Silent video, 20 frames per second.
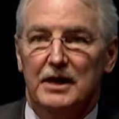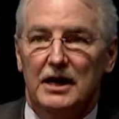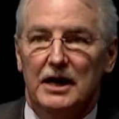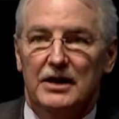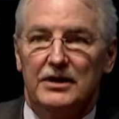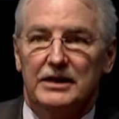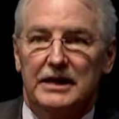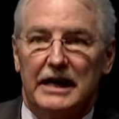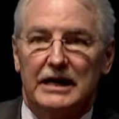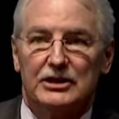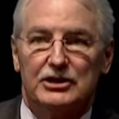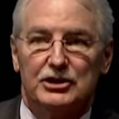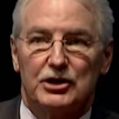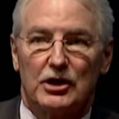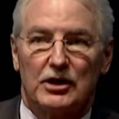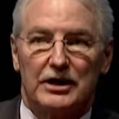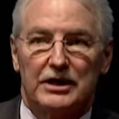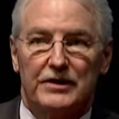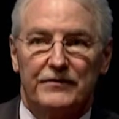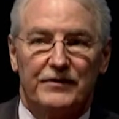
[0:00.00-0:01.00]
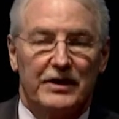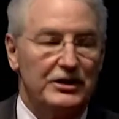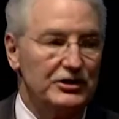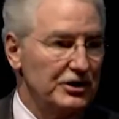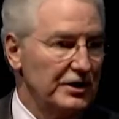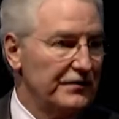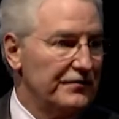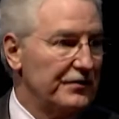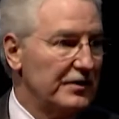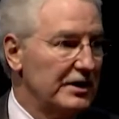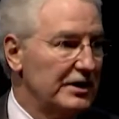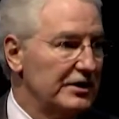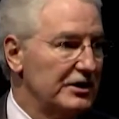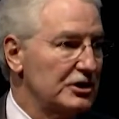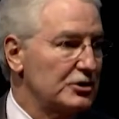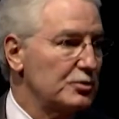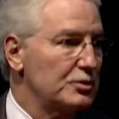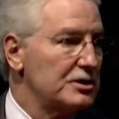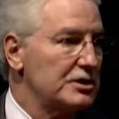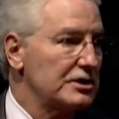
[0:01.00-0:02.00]
The ACR Innovation Fund,
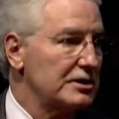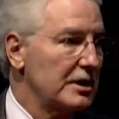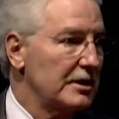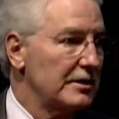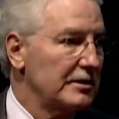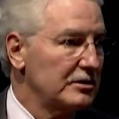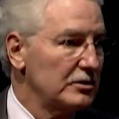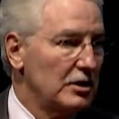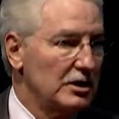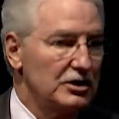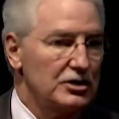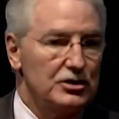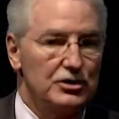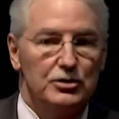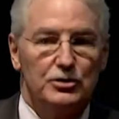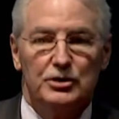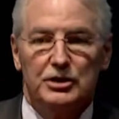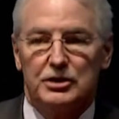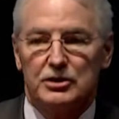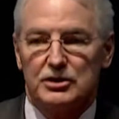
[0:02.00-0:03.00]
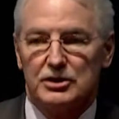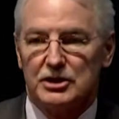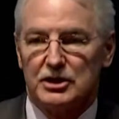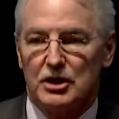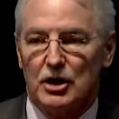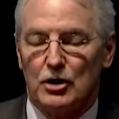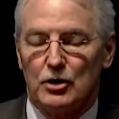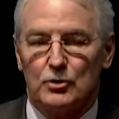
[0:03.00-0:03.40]
this was launched 2 years ago,